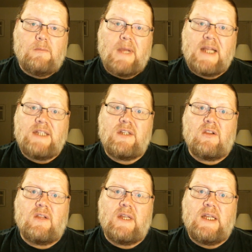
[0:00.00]

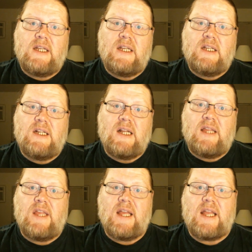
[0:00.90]
basically I
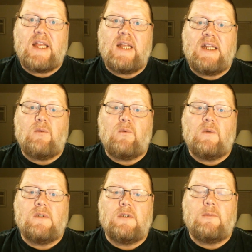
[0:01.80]
think it
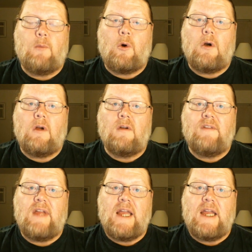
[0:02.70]
was more of
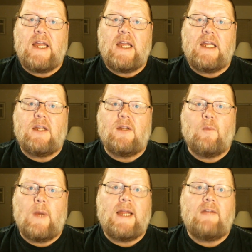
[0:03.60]
a
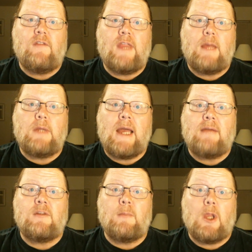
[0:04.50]
way for them to
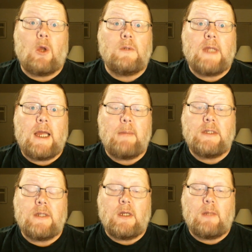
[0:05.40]
have some alone time
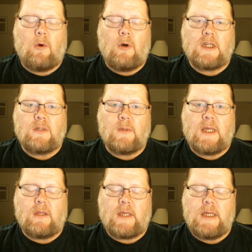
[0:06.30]
on Sunday mornings
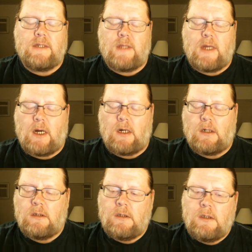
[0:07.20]
without the kids there,
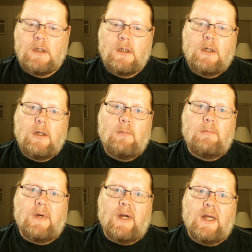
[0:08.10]

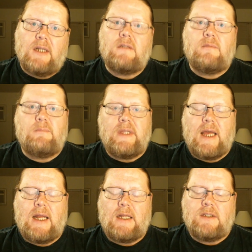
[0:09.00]
but be
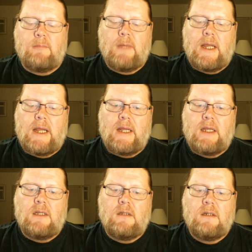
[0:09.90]
that as it may,
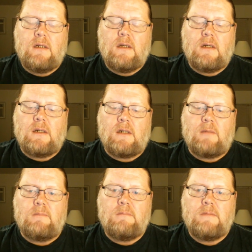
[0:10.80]

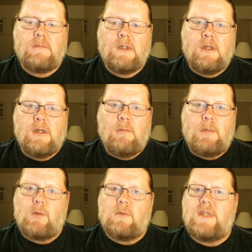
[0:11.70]

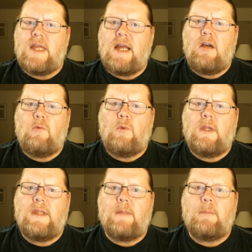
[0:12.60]
but it was there
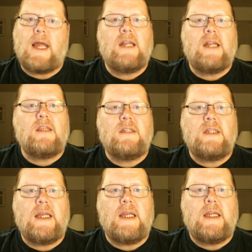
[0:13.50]
really that planted the
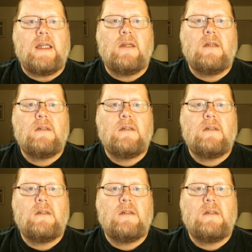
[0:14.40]
seed